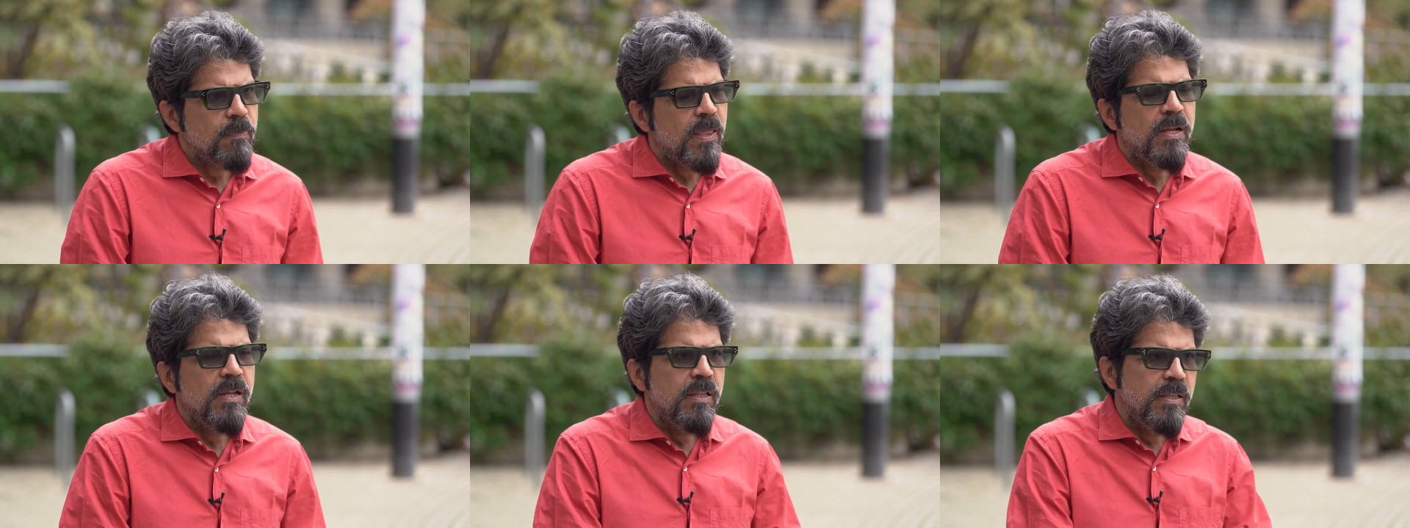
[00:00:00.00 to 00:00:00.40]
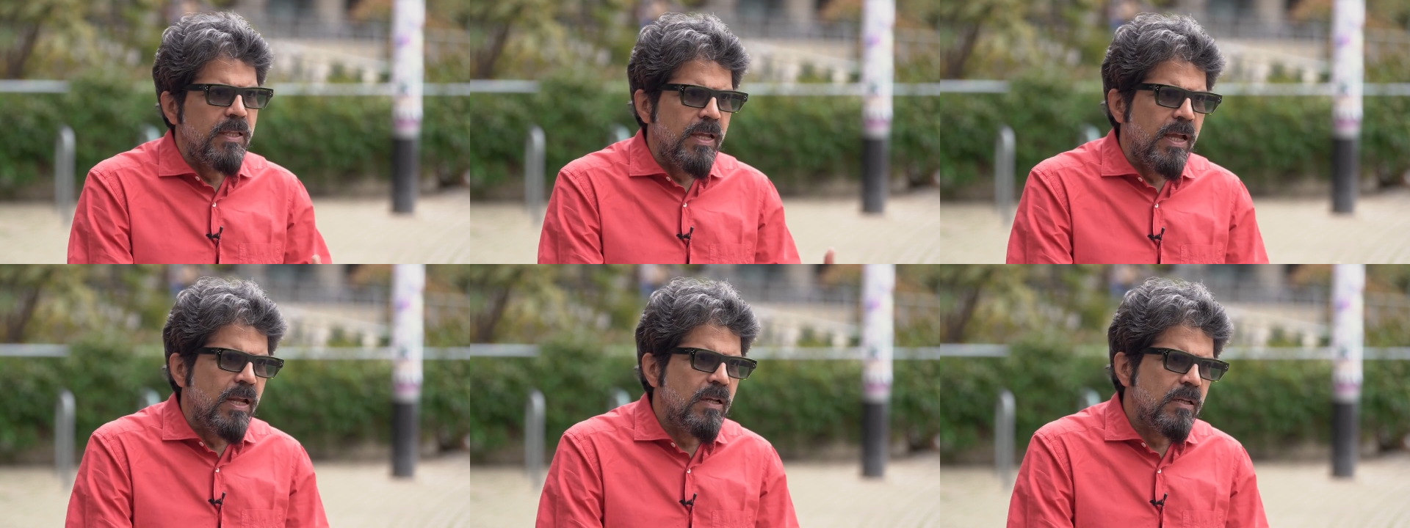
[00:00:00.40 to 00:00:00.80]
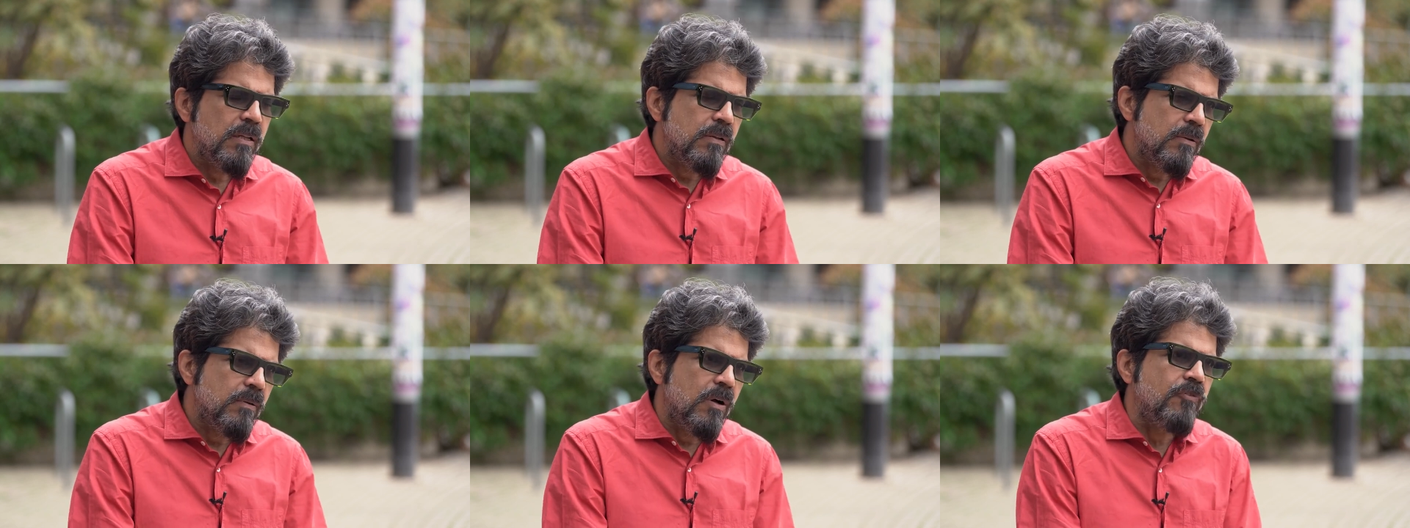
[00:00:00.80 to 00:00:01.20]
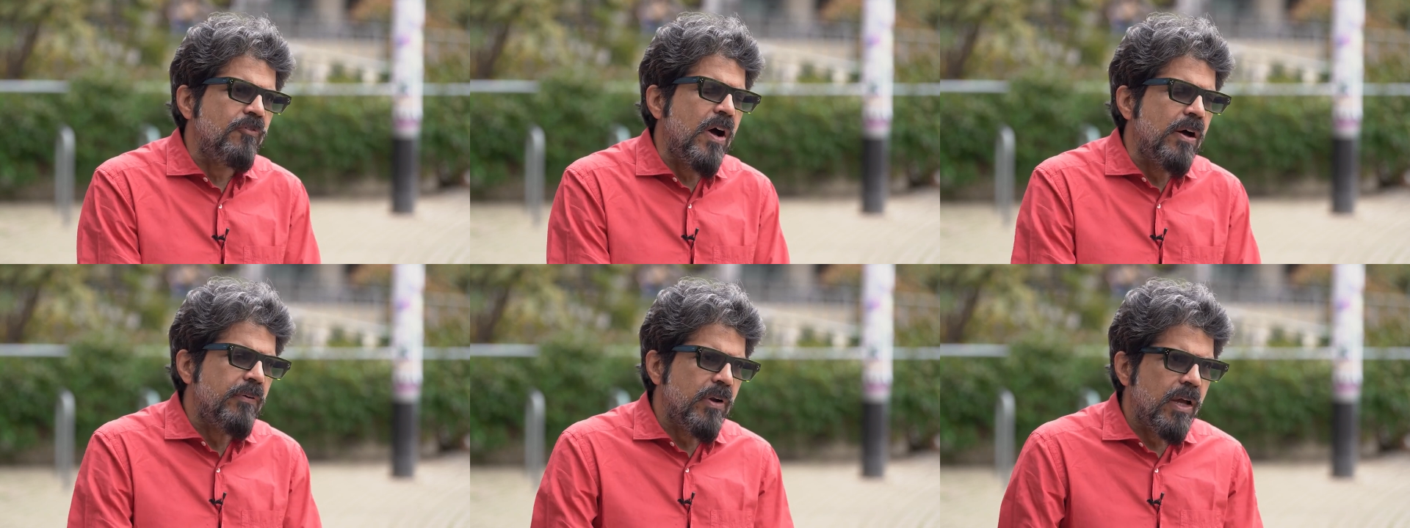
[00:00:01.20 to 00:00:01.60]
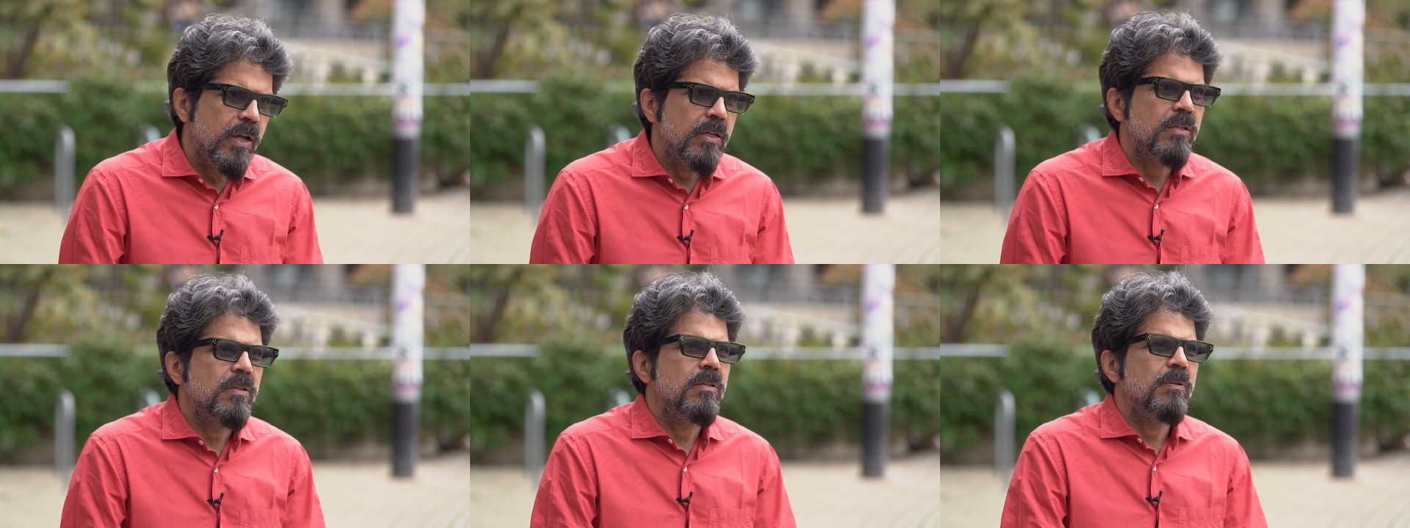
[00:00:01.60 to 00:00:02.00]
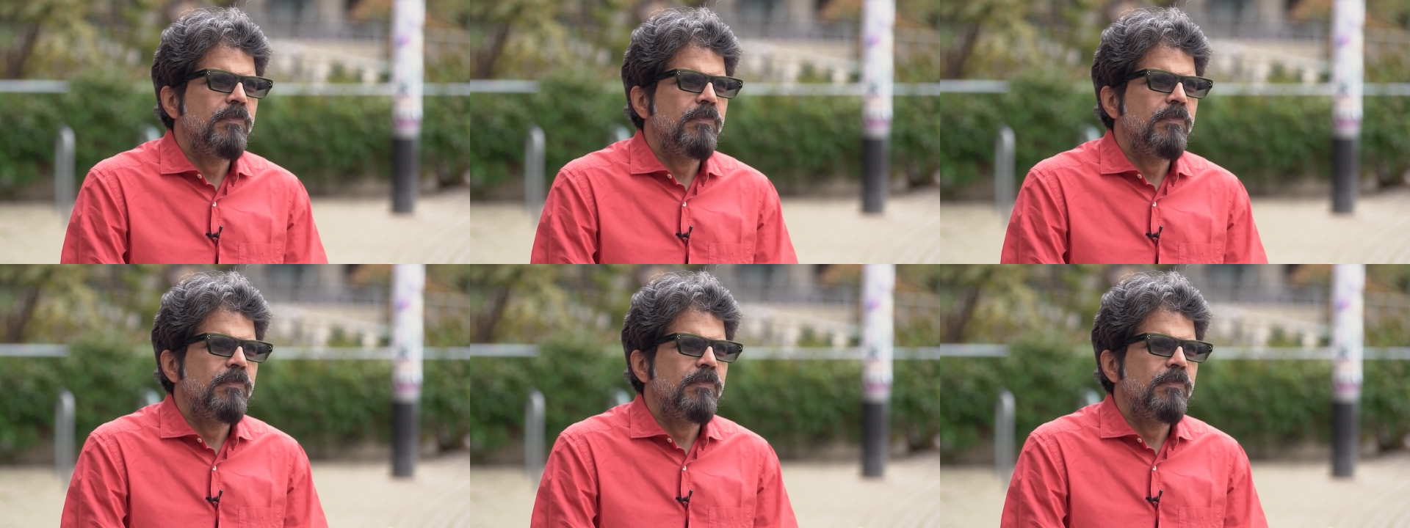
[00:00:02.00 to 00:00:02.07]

And in the end, a far right